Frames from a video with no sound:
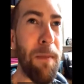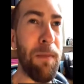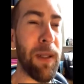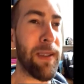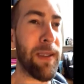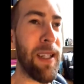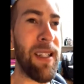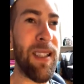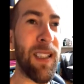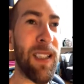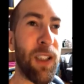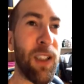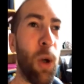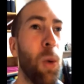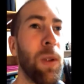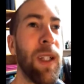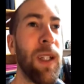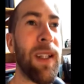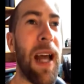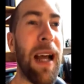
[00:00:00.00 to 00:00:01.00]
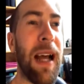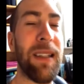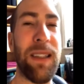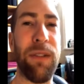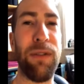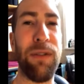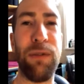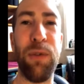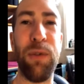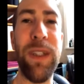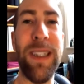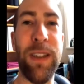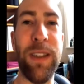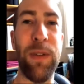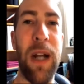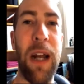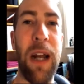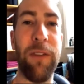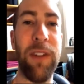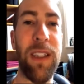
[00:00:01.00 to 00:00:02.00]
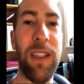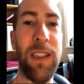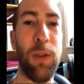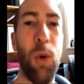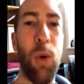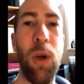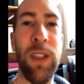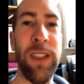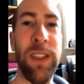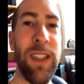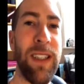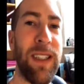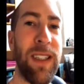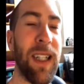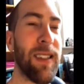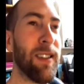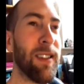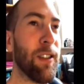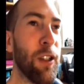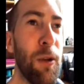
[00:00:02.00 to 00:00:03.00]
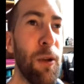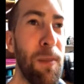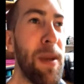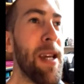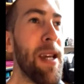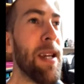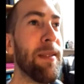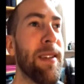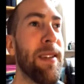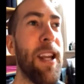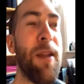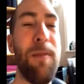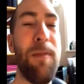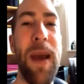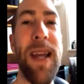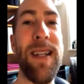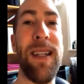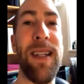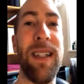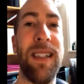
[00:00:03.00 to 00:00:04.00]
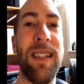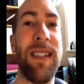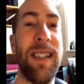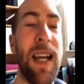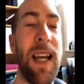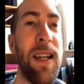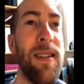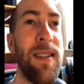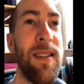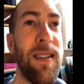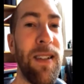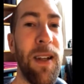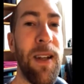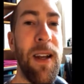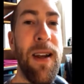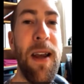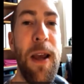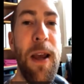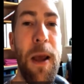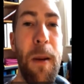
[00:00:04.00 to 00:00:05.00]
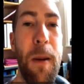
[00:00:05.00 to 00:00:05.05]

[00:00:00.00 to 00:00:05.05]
But they sold it as a free traffic source, and to me, it didn't make any sense. Yeah.